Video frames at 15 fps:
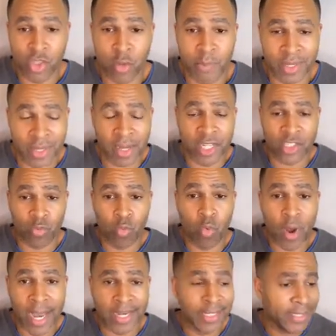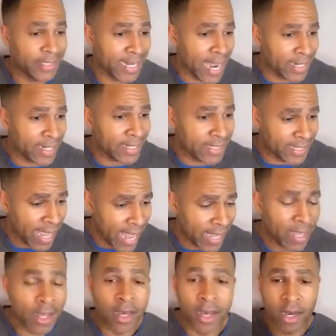Day to day, utter
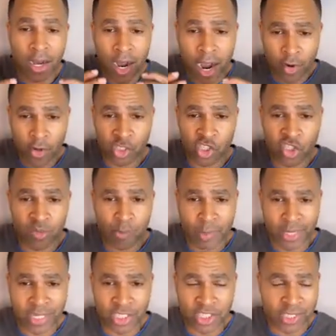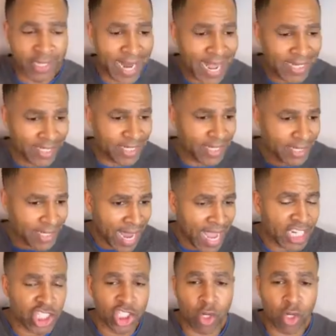speech, night to night shows knowledge.